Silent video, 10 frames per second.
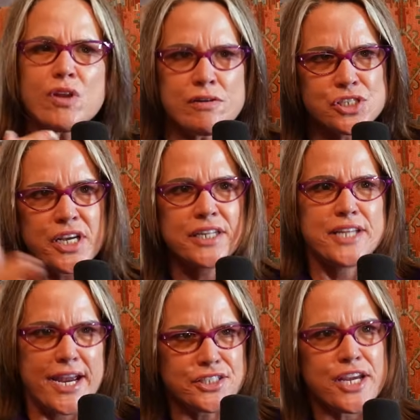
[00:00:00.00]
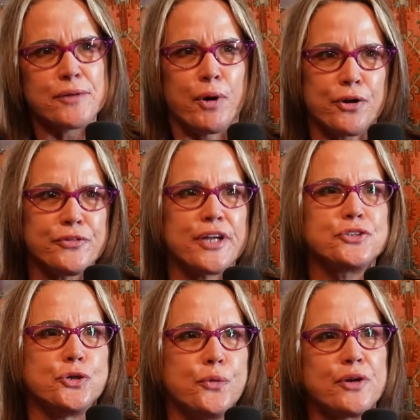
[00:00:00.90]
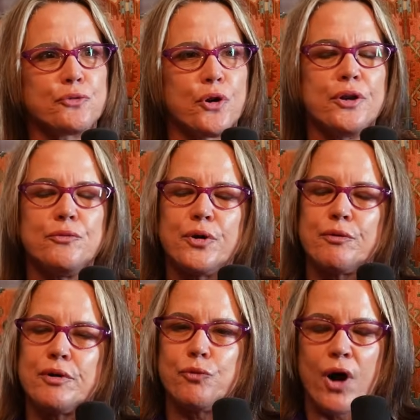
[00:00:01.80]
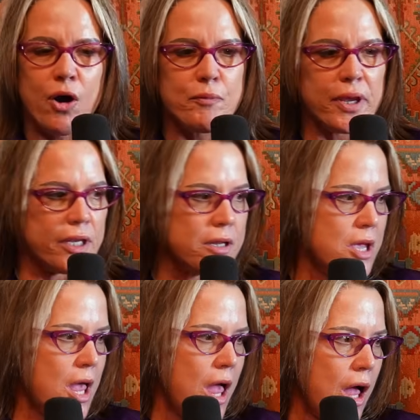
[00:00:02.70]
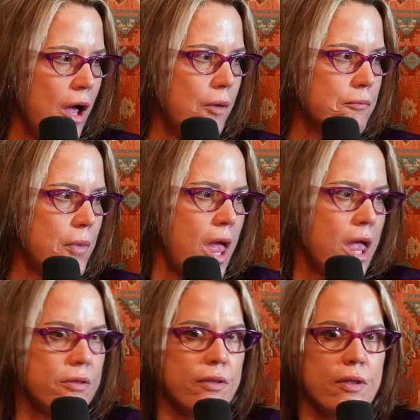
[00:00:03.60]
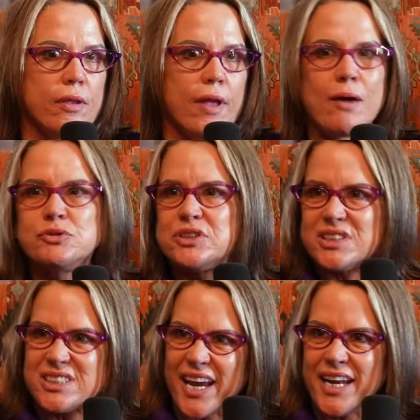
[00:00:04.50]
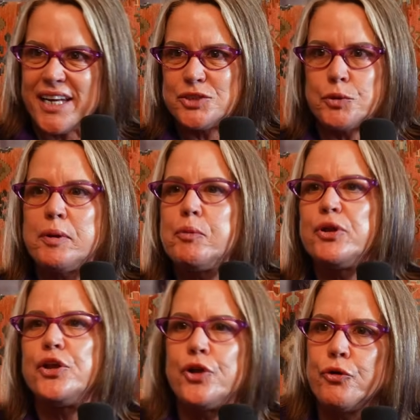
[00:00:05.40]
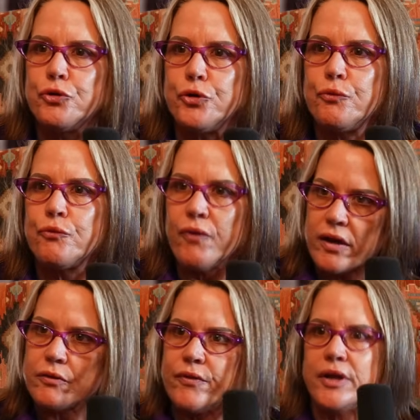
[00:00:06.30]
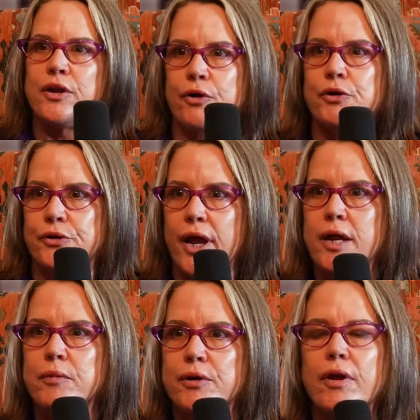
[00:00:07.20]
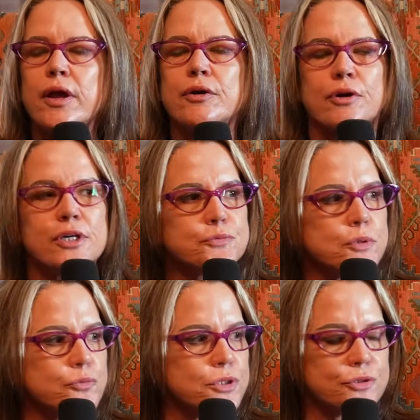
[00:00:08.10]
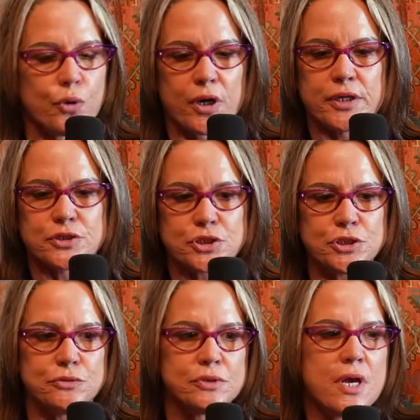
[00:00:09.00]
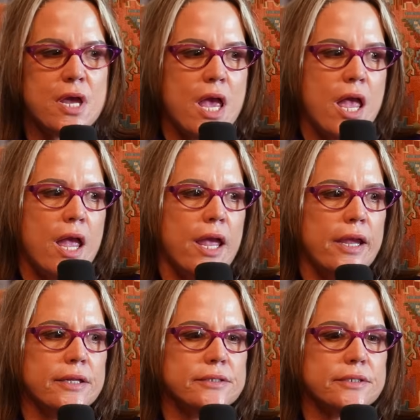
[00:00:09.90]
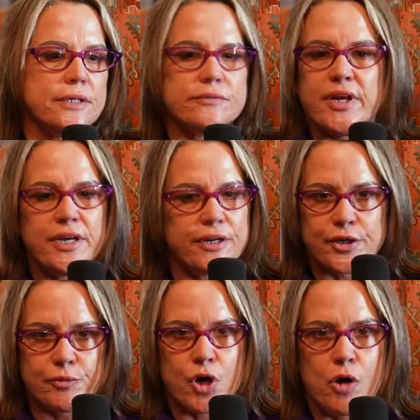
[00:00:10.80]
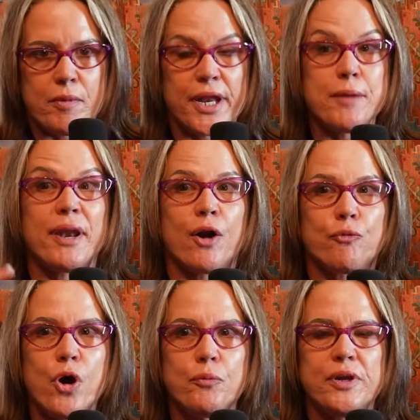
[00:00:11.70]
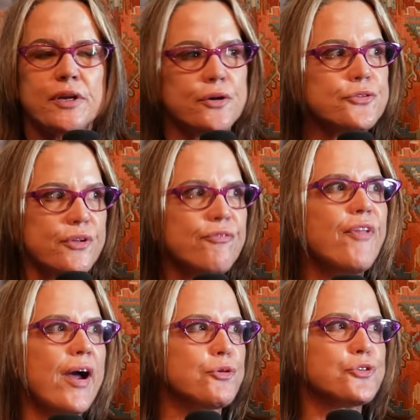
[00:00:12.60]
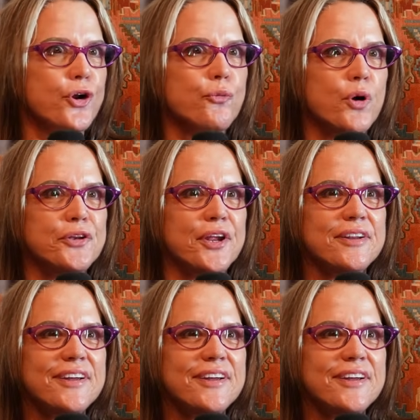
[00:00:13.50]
She had a jackpot on that 2-week run, and we were in Wyoming, and, I was in the standings, but people didn't know you. Like, they didn't know your name, and her husband was working the shoot. And he didn't hear him call my name, and I roped. He goes, "That was her, wasn't it?"